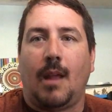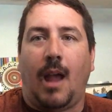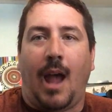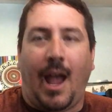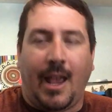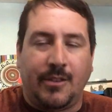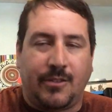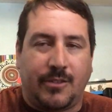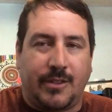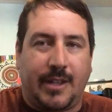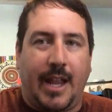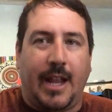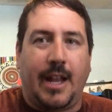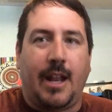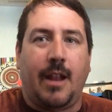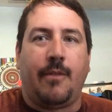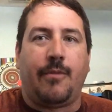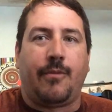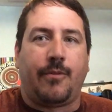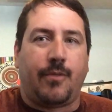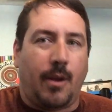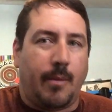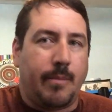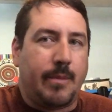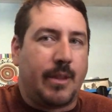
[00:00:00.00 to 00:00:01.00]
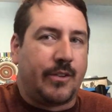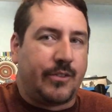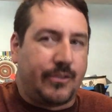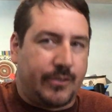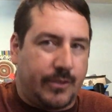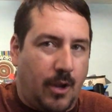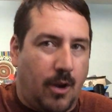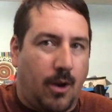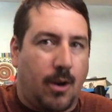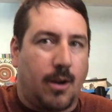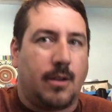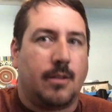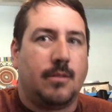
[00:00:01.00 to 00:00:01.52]
I stated from the
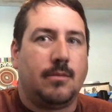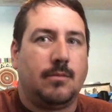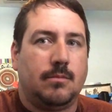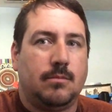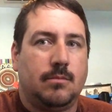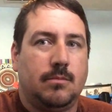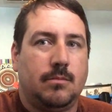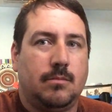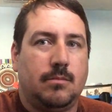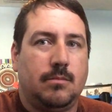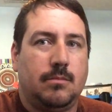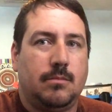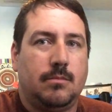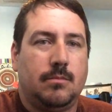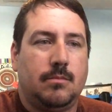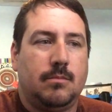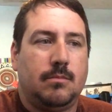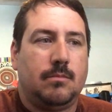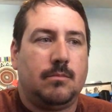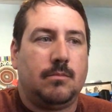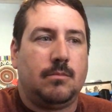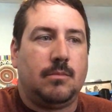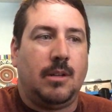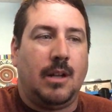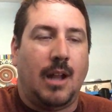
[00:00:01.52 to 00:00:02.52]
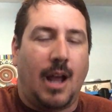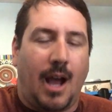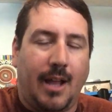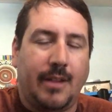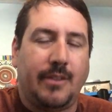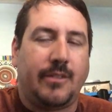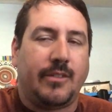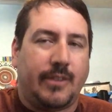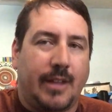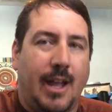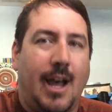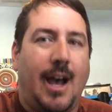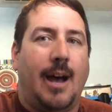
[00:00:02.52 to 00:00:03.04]
start,
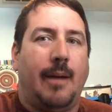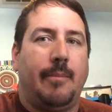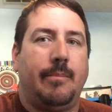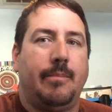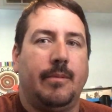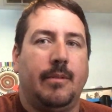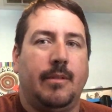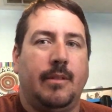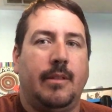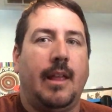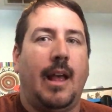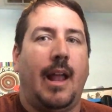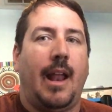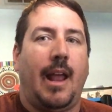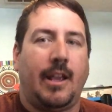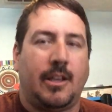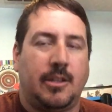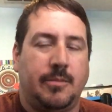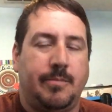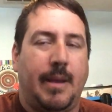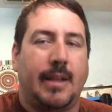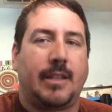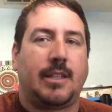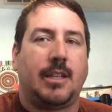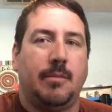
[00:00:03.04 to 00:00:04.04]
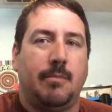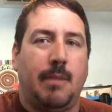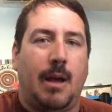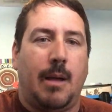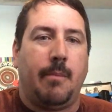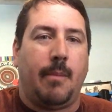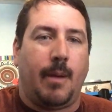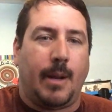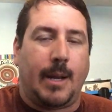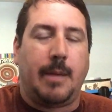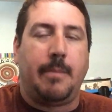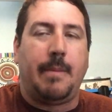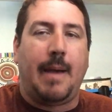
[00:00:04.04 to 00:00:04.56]
nonstop, that I expected my
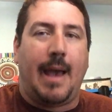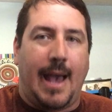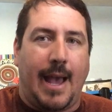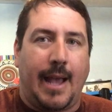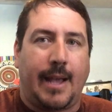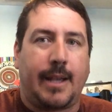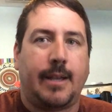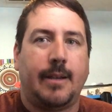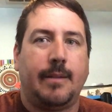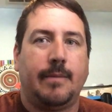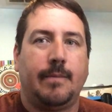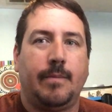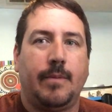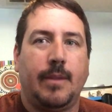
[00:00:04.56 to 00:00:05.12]
money back